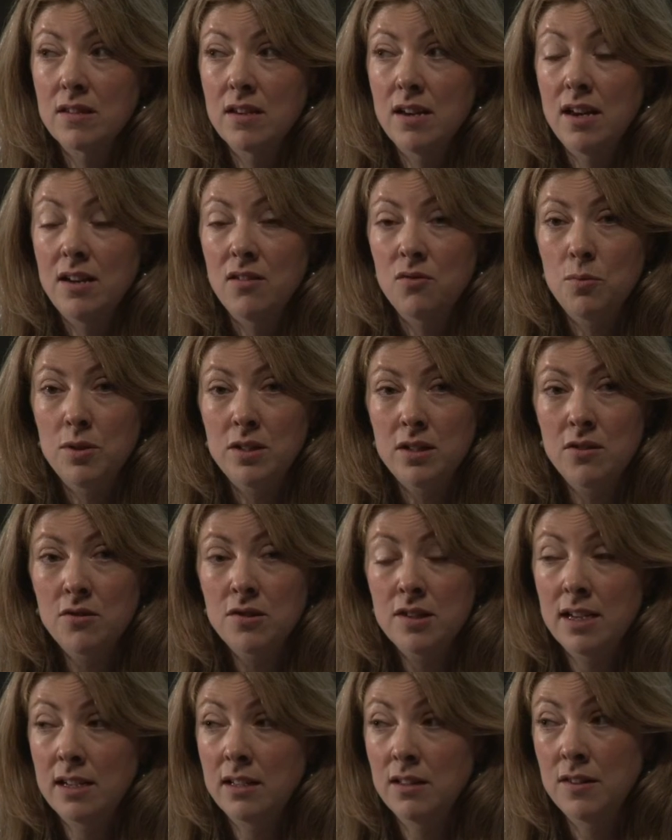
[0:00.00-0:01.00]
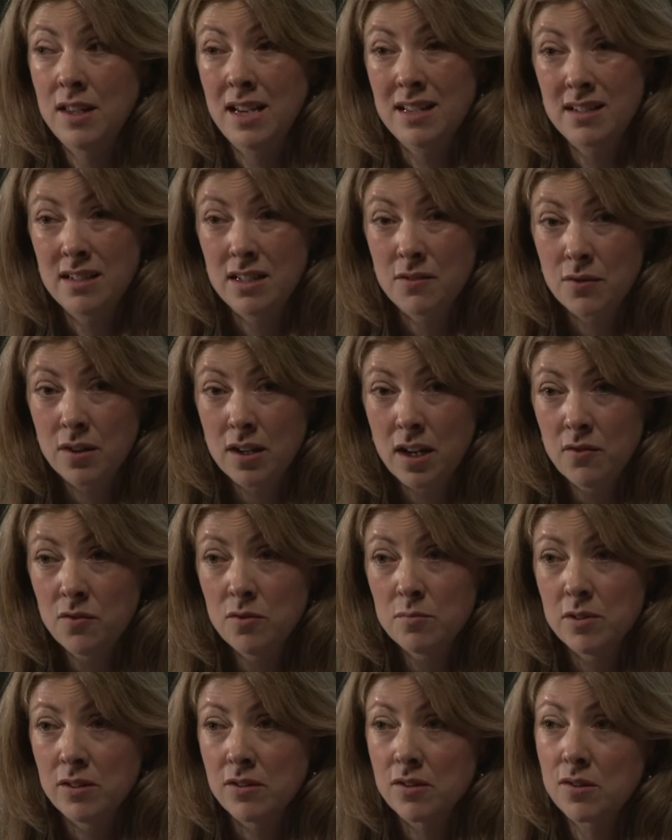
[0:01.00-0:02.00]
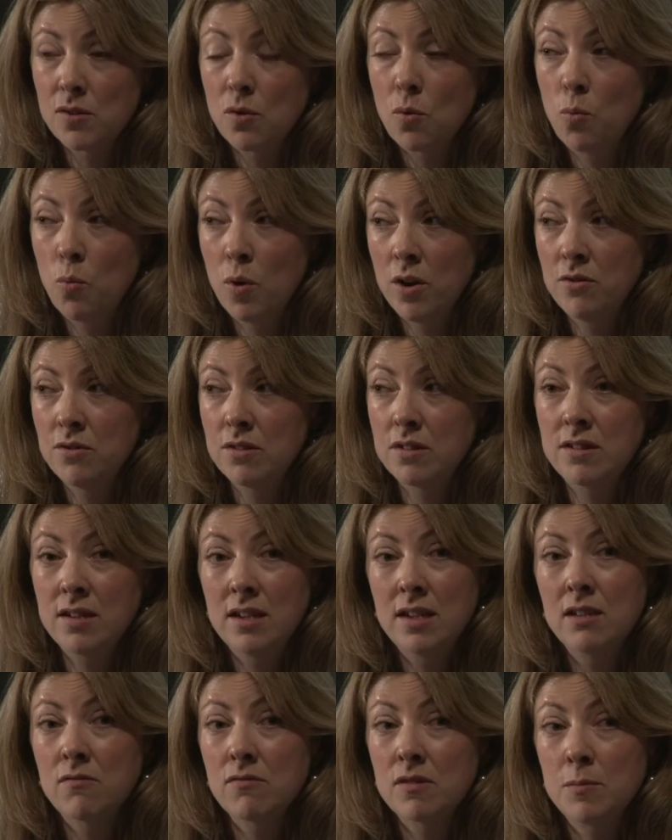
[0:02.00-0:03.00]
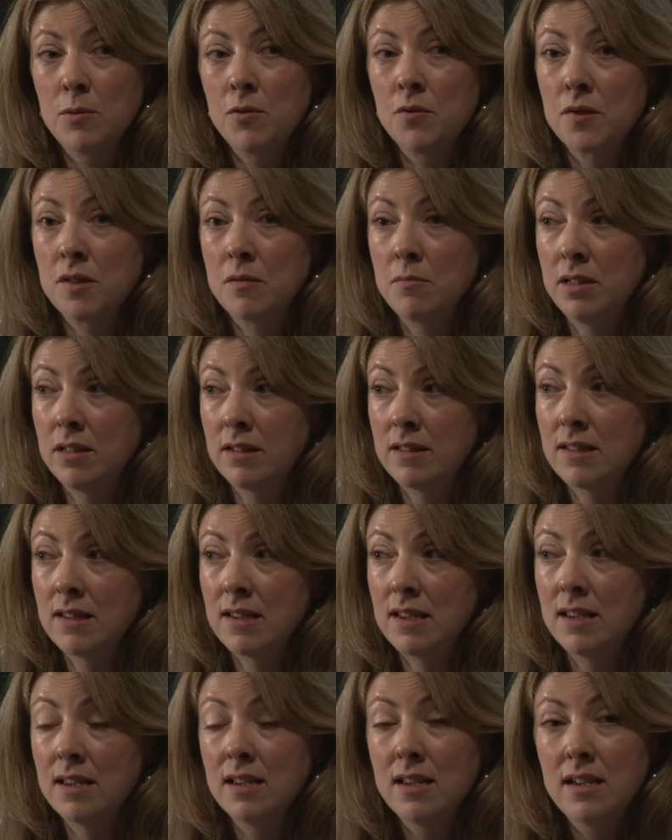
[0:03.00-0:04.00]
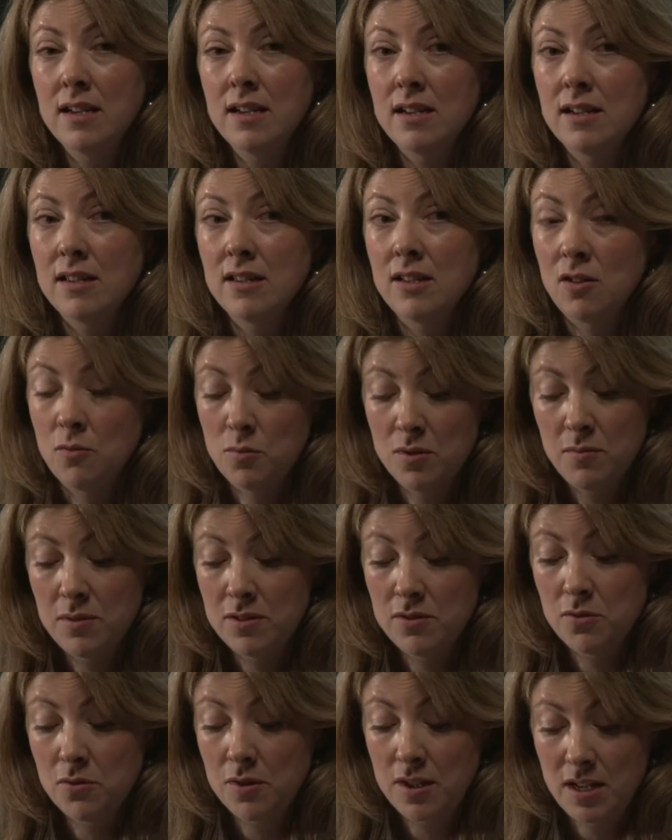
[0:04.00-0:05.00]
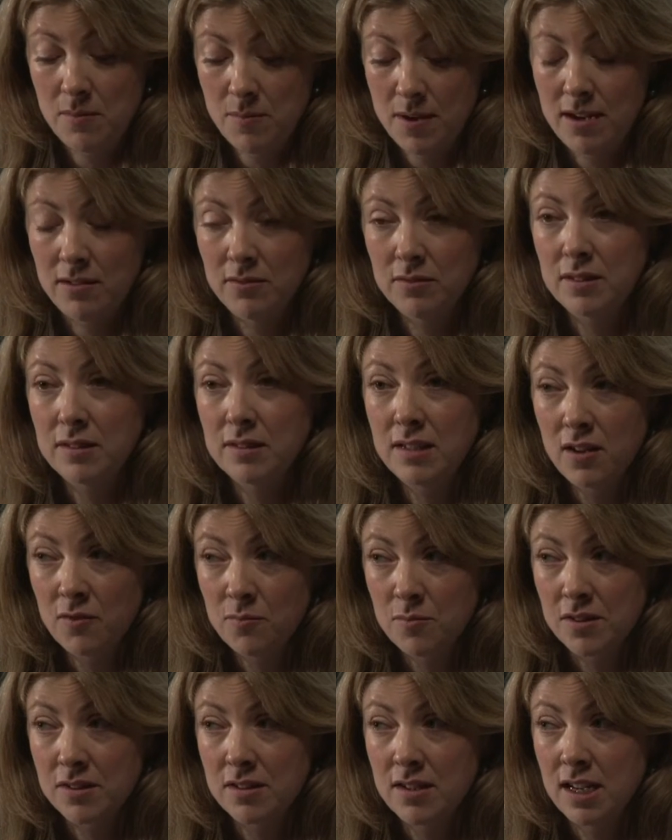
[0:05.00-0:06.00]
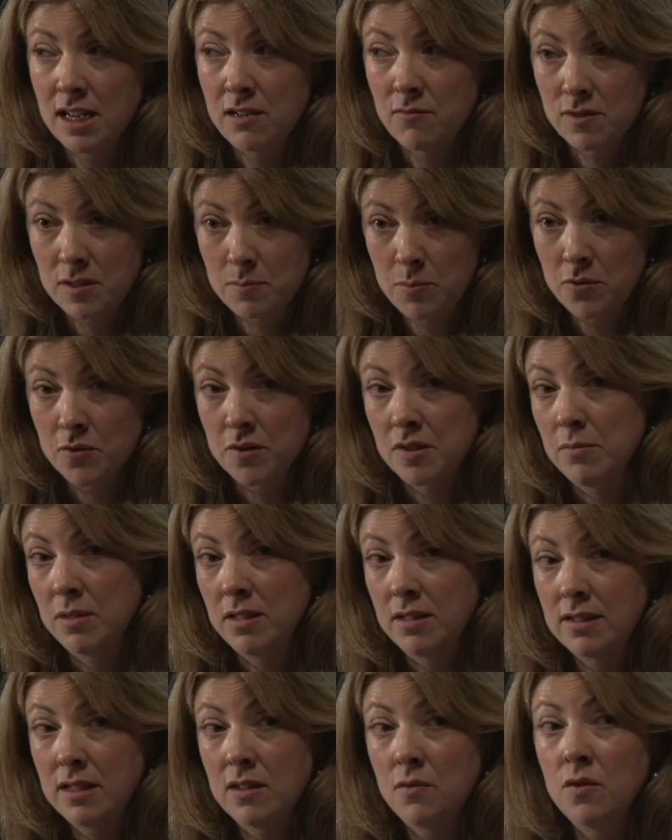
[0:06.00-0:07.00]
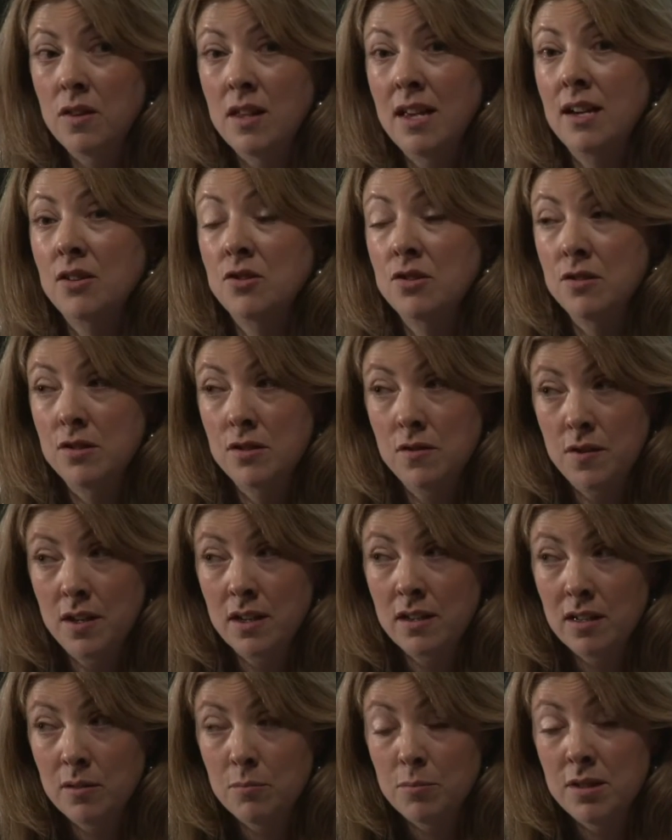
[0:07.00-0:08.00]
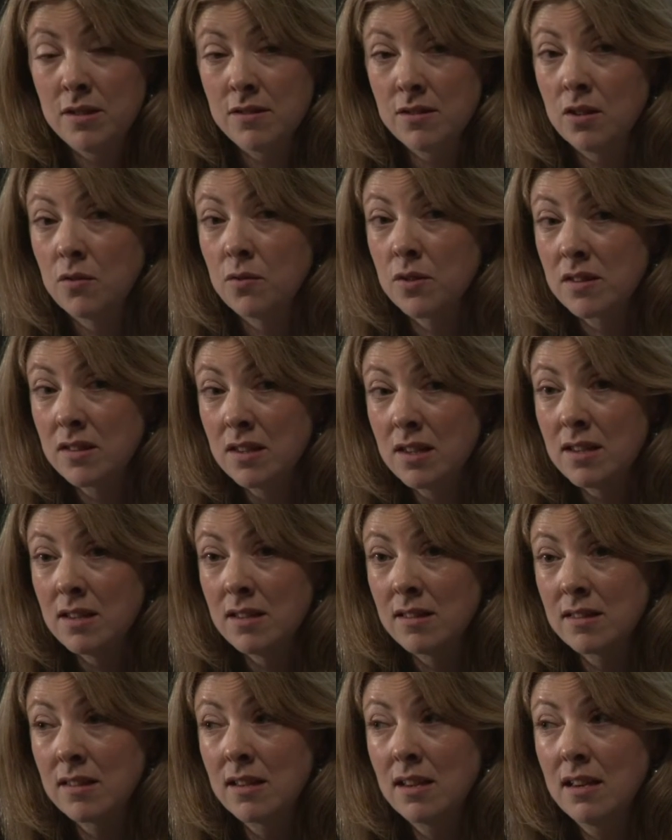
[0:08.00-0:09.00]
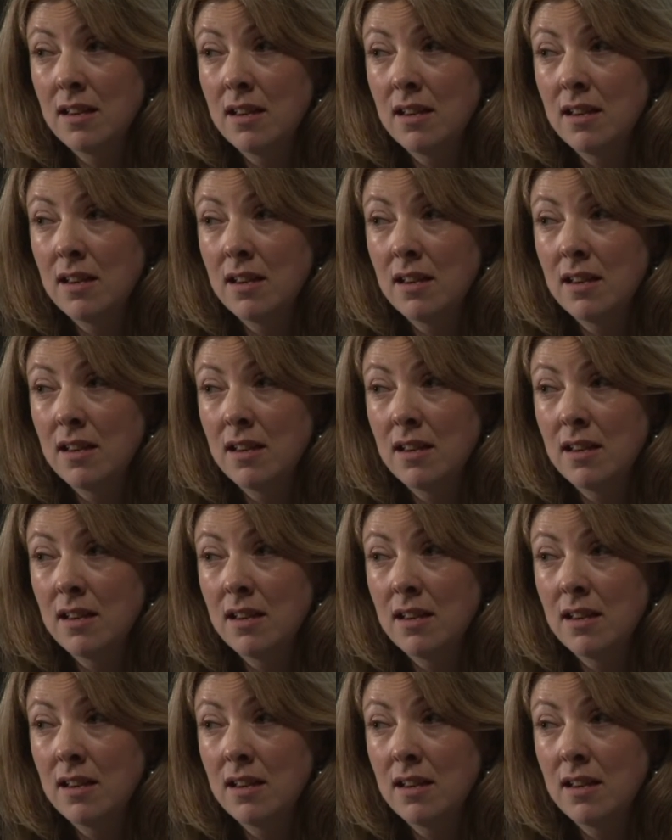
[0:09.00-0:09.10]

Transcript: And if we don't tackle that, and if governments won't take responsibility, you know, we've been talking about governments taking responsibility for the actions of their companies overseas.